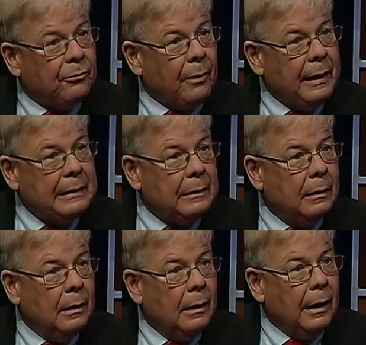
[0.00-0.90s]
strength
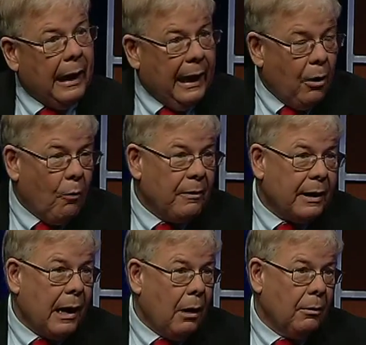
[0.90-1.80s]
and
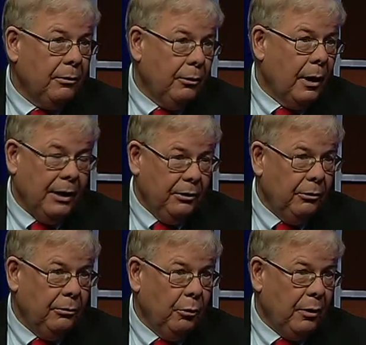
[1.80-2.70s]
over-the-counter,
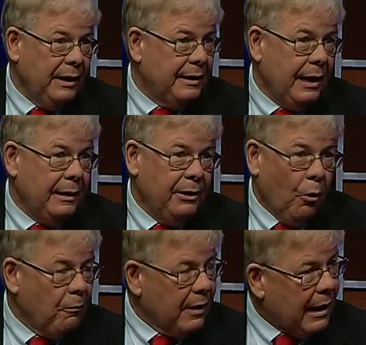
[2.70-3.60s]
you can take the
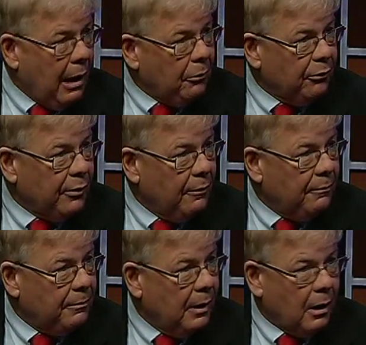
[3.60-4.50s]
over-the-counter stuff,
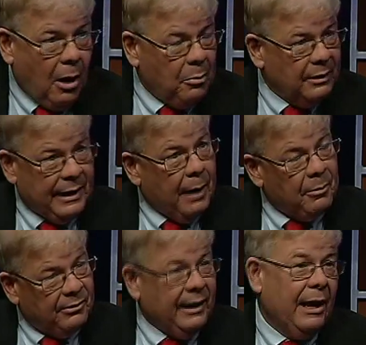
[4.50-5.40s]
a couple of
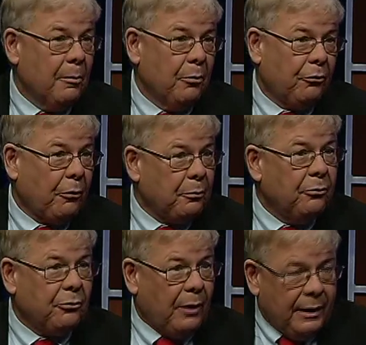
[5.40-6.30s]
tablets, and get a prescription
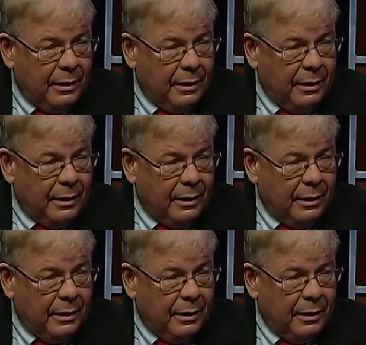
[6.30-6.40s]
strength.